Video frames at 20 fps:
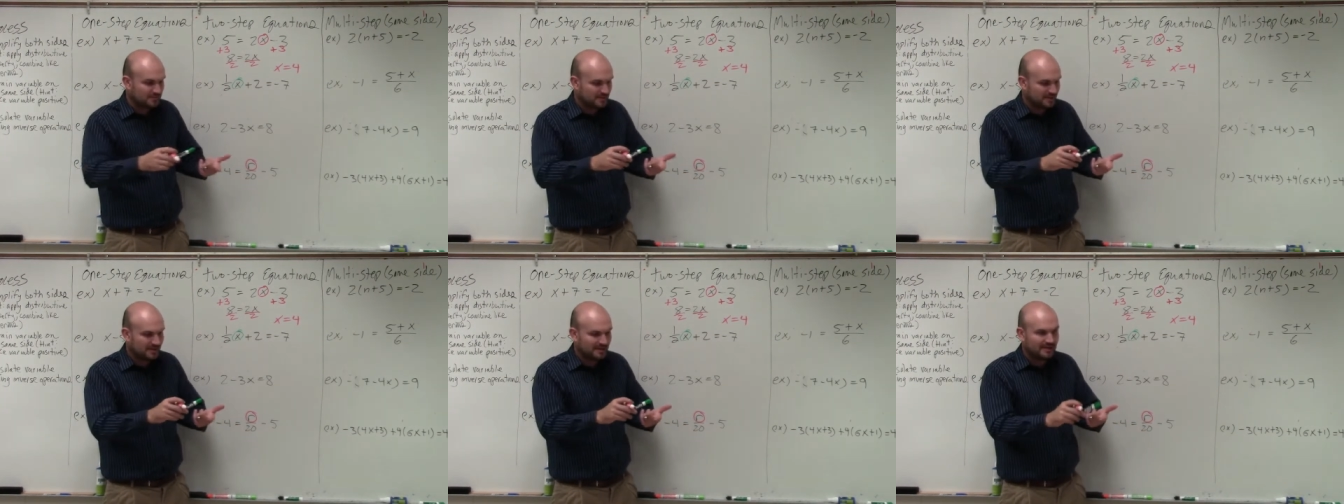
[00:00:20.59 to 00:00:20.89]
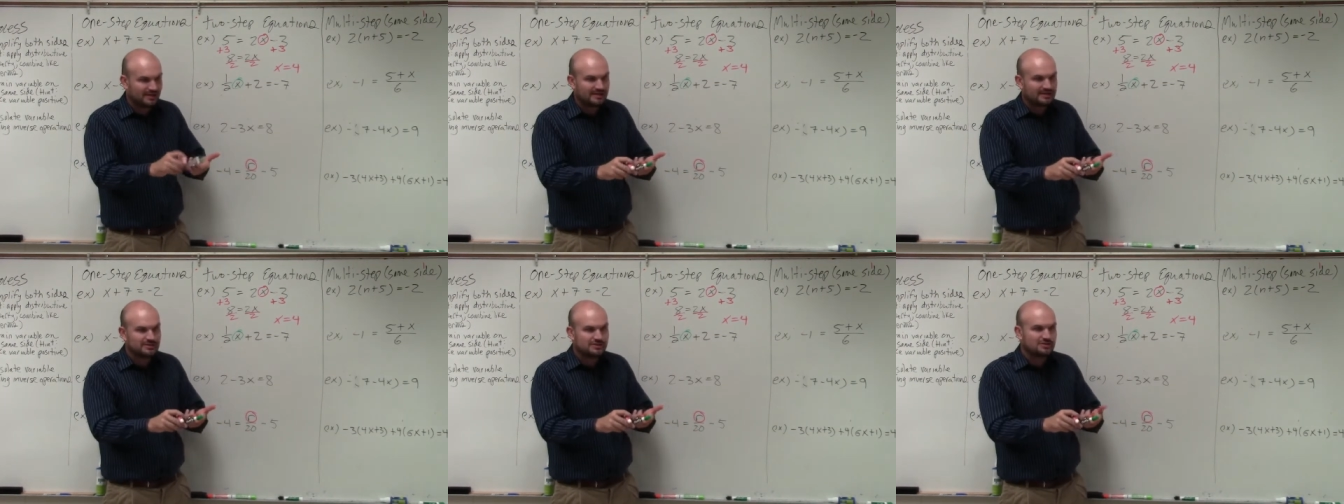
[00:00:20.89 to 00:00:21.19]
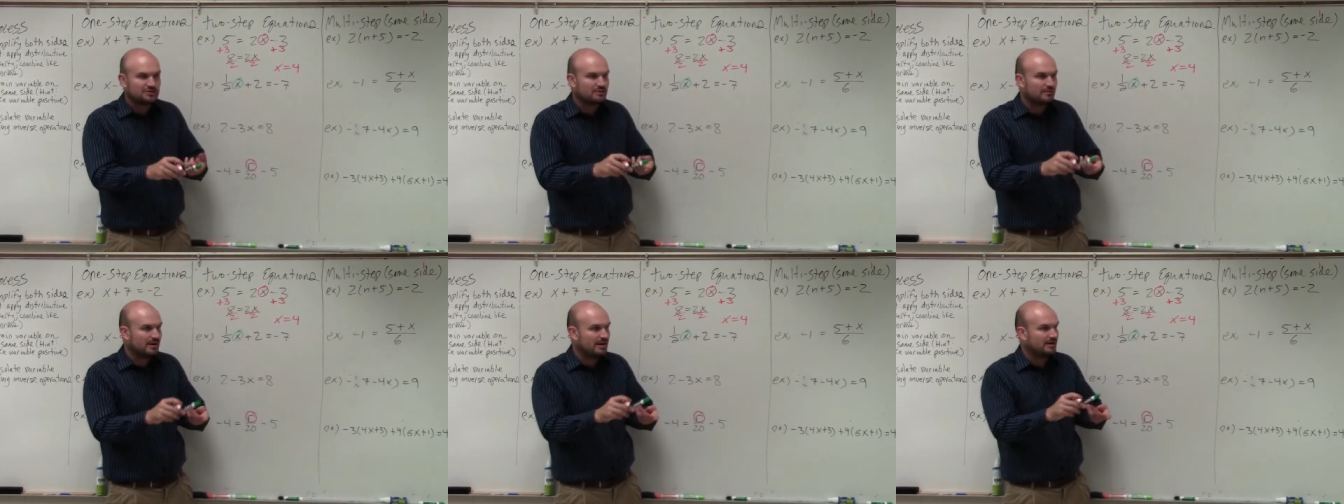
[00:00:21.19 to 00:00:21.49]
We're going to get to
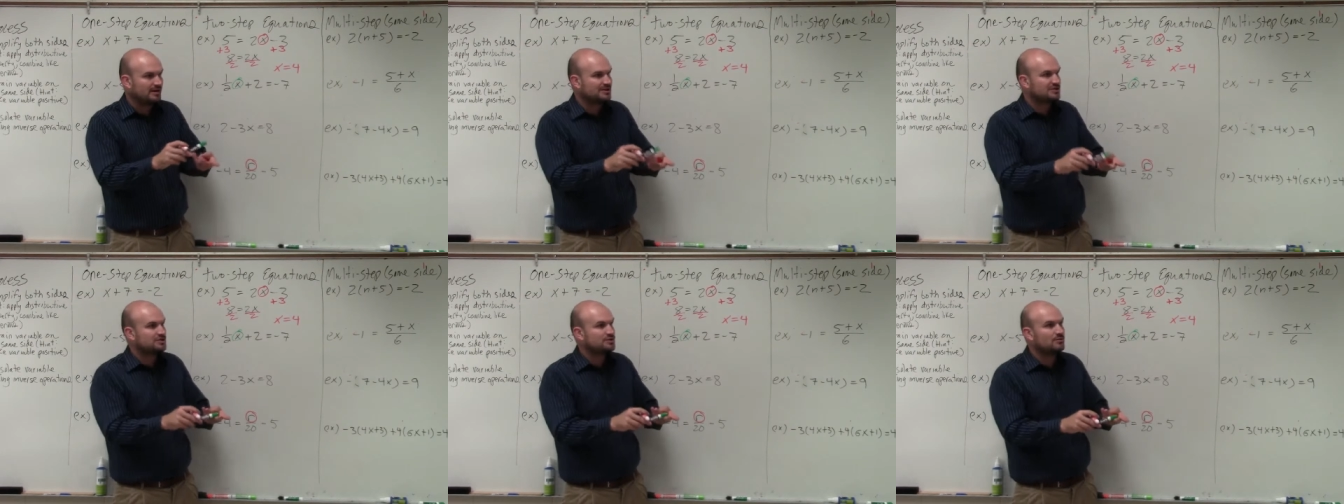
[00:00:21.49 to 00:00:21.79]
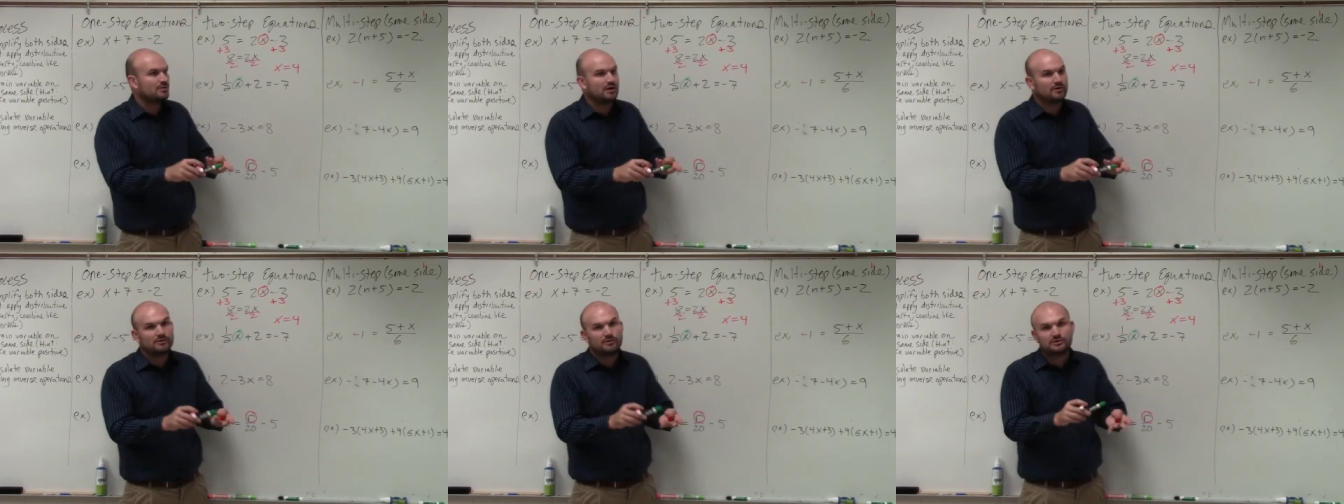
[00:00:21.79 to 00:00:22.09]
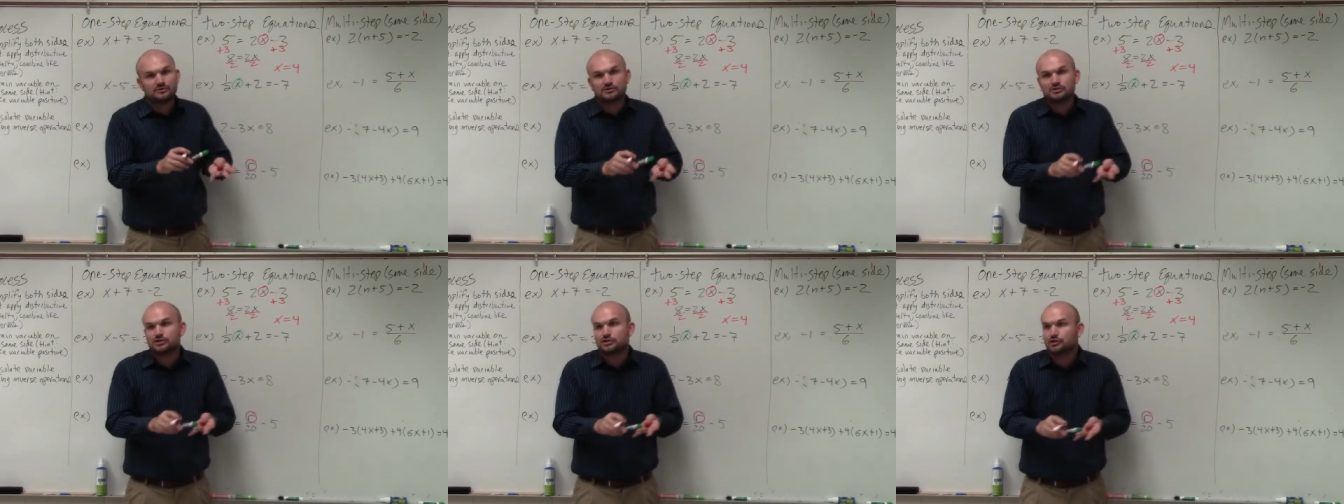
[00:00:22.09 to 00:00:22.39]
squaring, square roots,